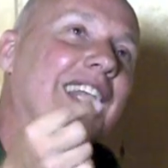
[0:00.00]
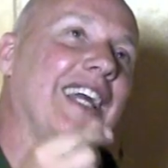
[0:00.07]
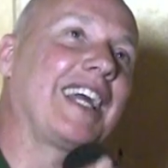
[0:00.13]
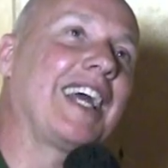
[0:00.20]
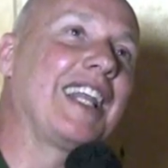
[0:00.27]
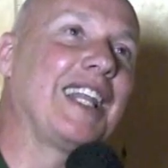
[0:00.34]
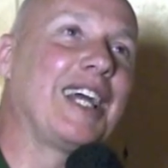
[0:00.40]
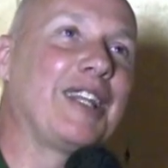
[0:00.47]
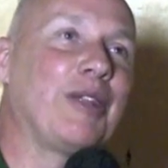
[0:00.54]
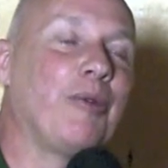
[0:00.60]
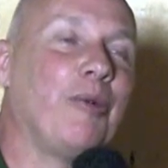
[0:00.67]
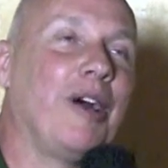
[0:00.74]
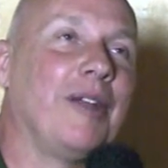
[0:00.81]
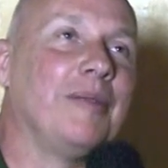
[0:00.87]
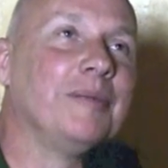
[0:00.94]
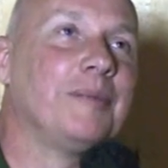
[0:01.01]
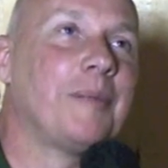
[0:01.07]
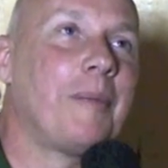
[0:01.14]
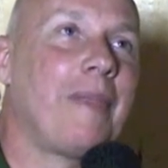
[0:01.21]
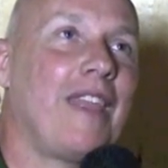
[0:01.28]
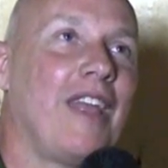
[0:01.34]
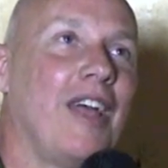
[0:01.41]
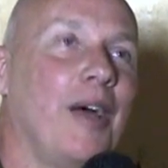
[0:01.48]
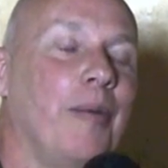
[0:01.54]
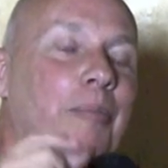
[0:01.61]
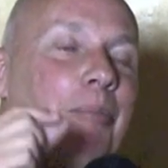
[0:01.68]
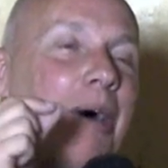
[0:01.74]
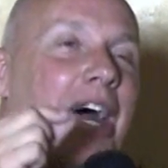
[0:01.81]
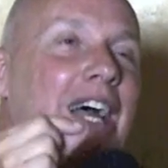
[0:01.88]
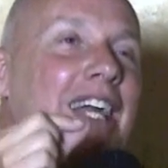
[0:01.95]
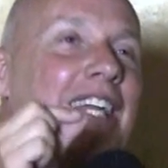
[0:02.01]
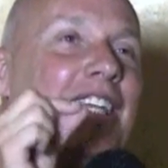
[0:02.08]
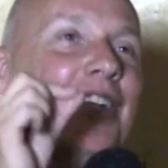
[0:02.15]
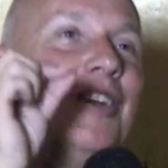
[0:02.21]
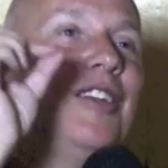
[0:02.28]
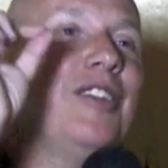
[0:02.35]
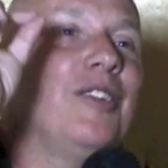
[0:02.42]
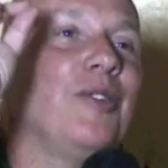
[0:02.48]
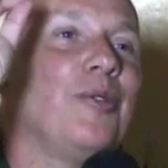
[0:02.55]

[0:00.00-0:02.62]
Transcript: Like, I like the one, mind